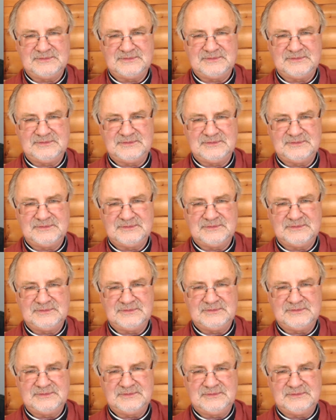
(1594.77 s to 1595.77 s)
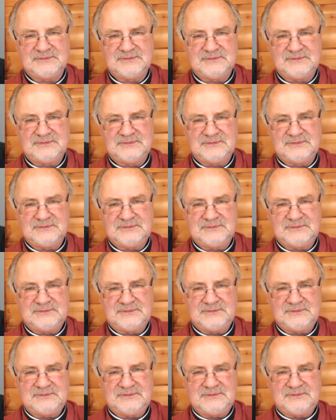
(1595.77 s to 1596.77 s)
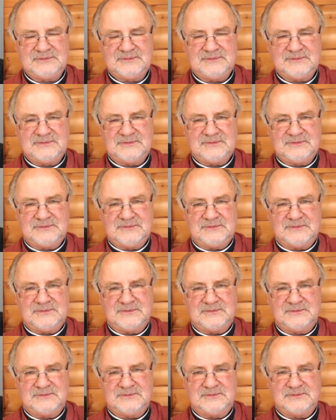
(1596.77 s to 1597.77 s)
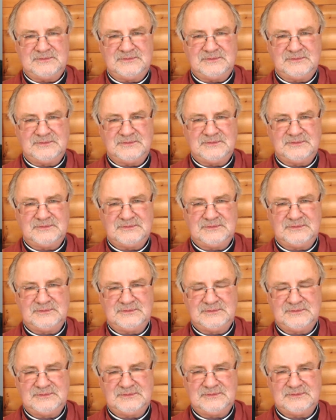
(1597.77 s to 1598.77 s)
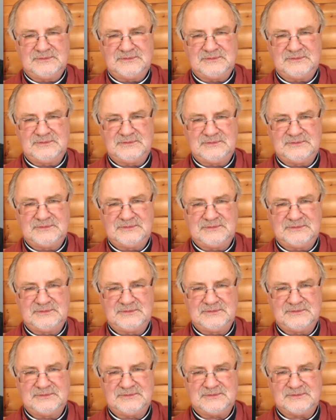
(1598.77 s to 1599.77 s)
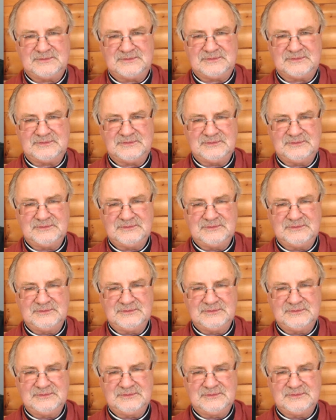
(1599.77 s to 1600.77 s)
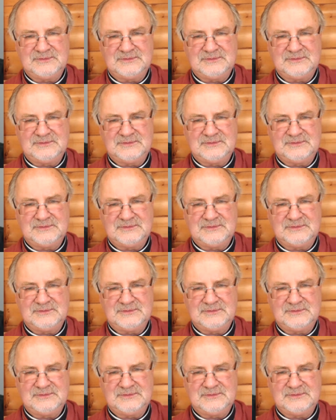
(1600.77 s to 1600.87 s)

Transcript: (not speaking)